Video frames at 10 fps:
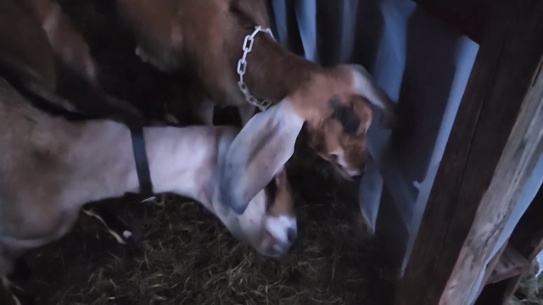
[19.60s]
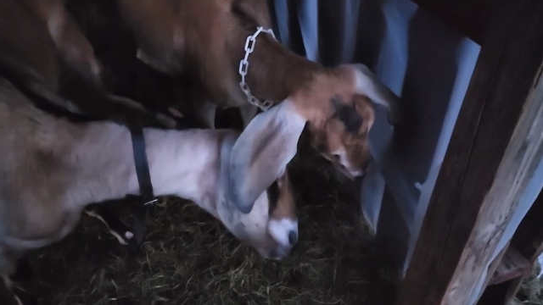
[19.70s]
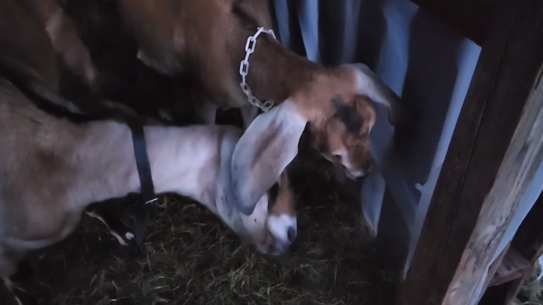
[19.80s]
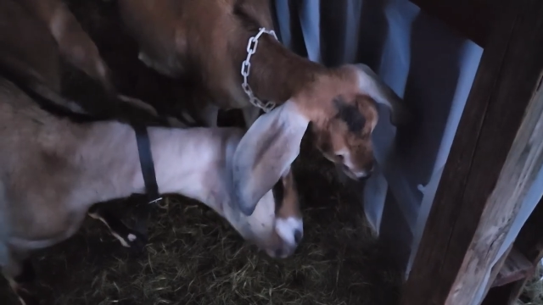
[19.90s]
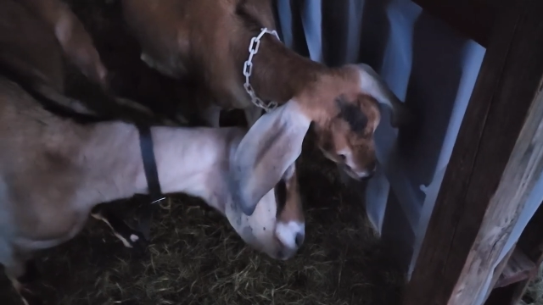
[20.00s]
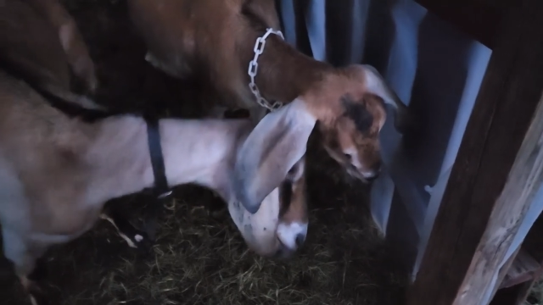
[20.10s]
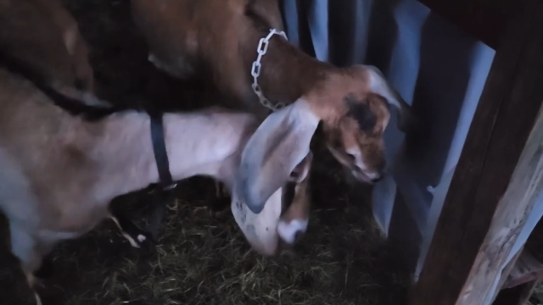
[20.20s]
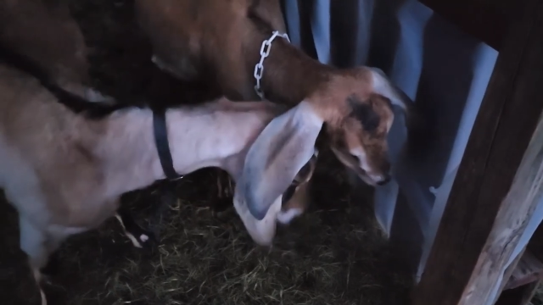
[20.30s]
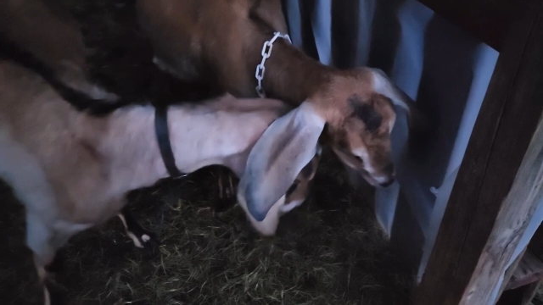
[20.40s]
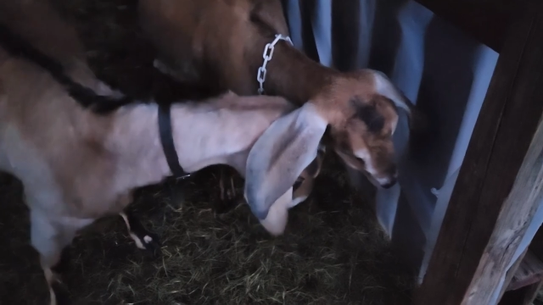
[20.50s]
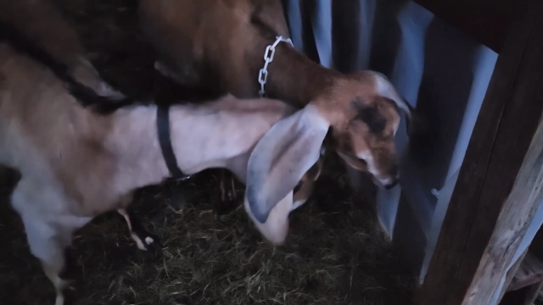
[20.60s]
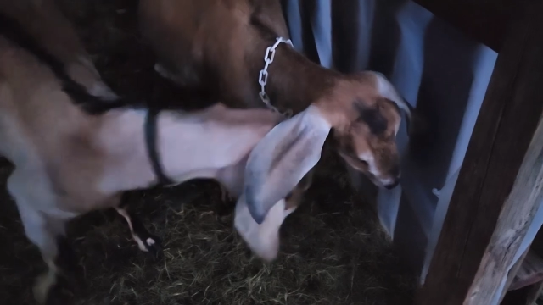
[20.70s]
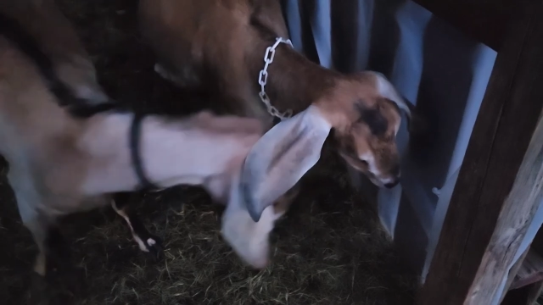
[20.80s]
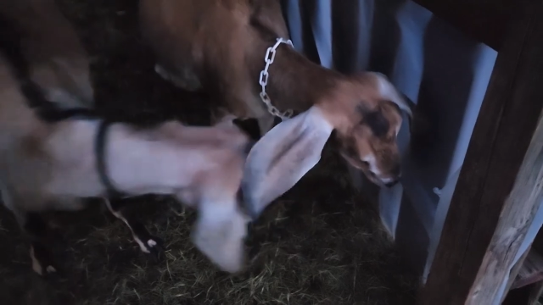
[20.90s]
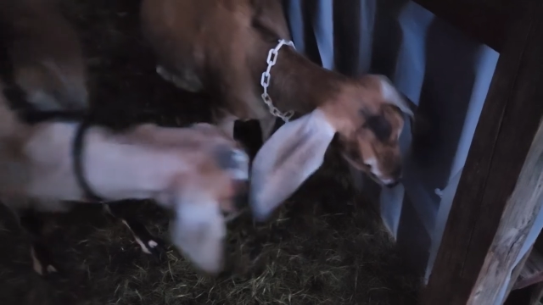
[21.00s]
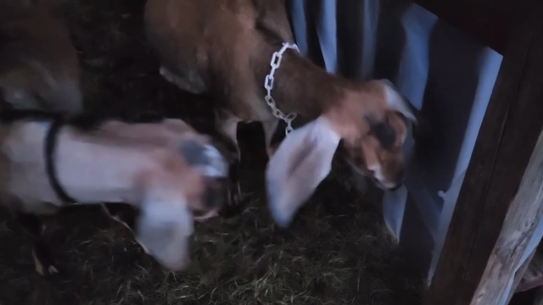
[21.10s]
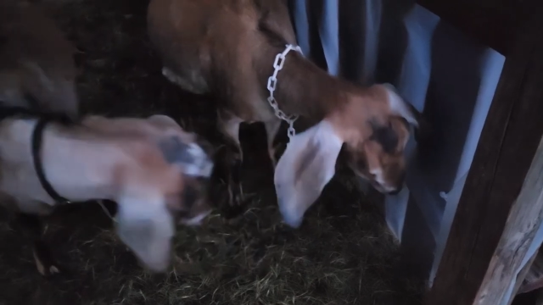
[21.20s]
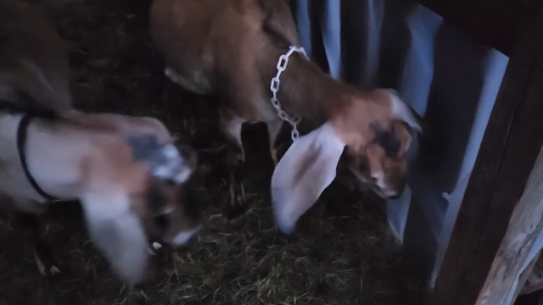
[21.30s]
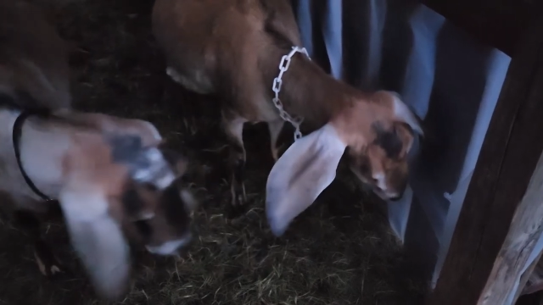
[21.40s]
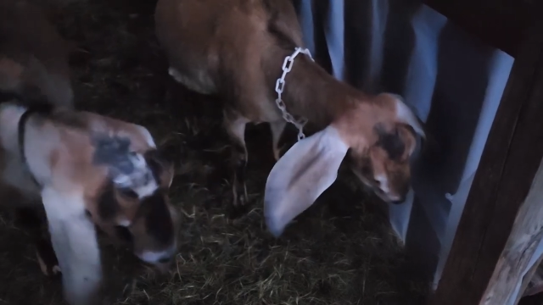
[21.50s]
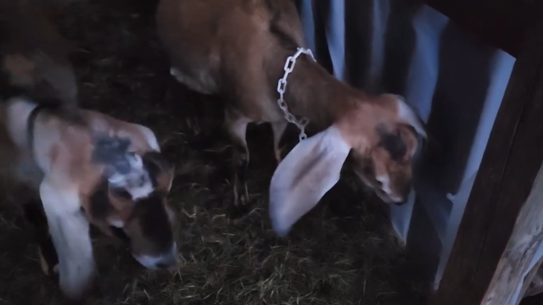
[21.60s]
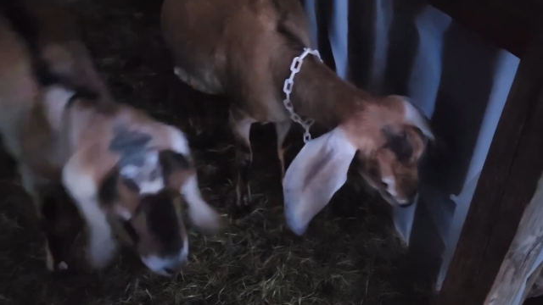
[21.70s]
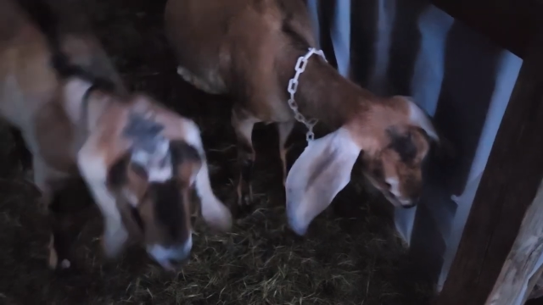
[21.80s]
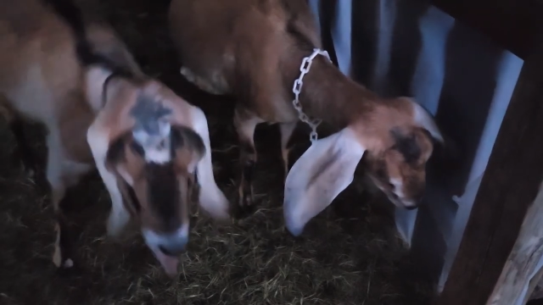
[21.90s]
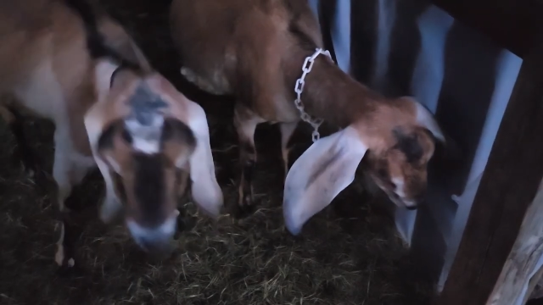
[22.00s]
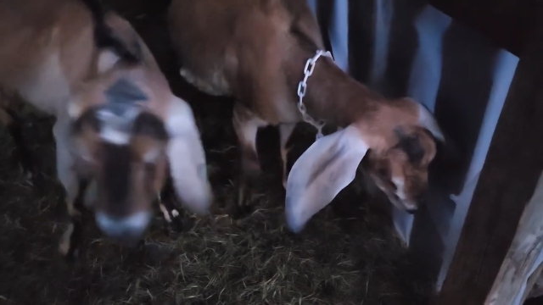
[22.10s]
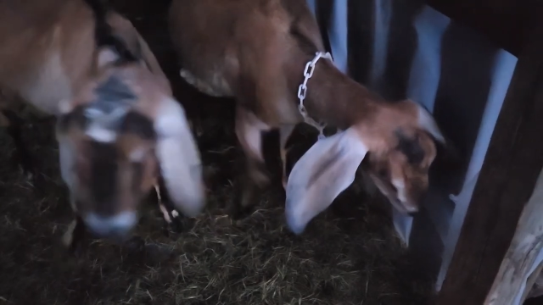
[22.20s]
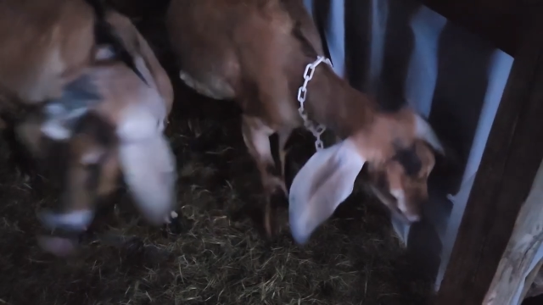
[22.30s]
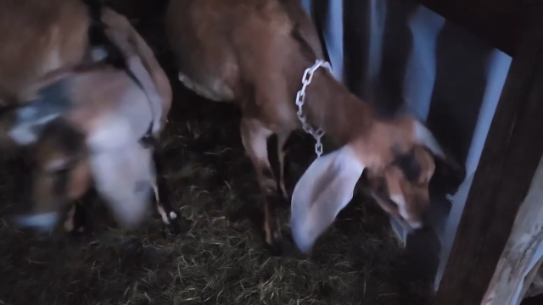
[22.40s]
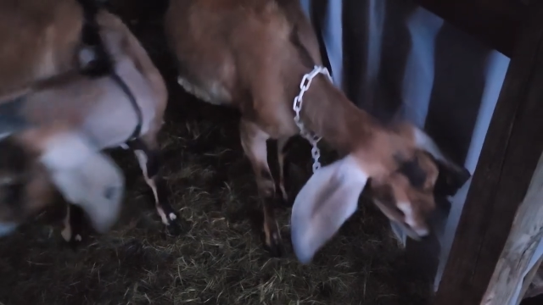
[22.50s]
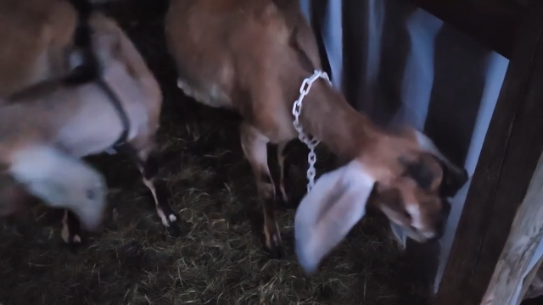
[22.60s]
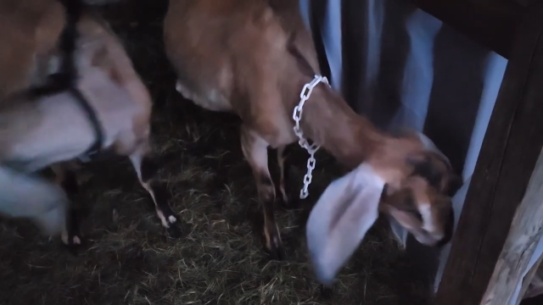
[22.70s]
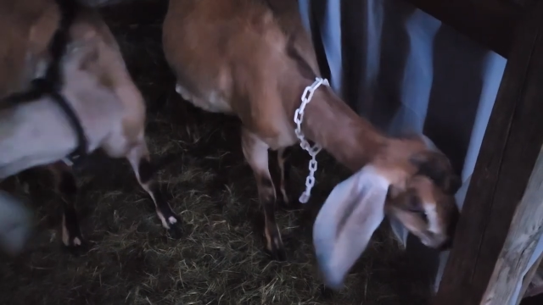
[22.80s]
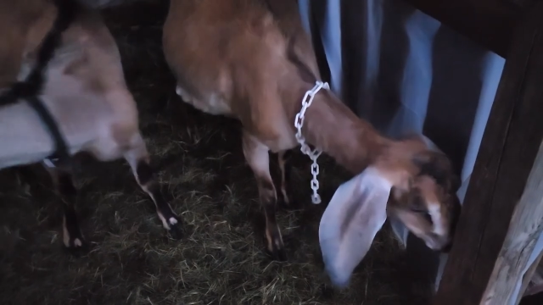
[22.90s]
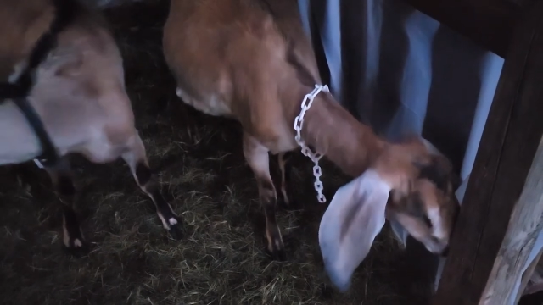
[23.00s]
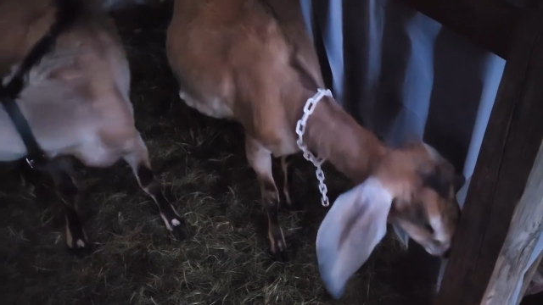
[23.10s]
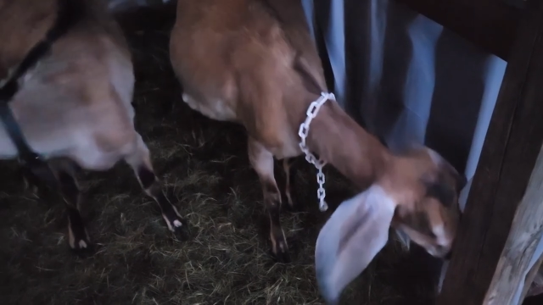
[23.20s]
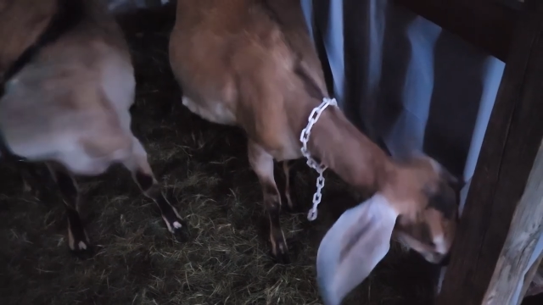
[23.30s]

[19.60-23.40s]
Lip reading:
[unreadable: no face in view]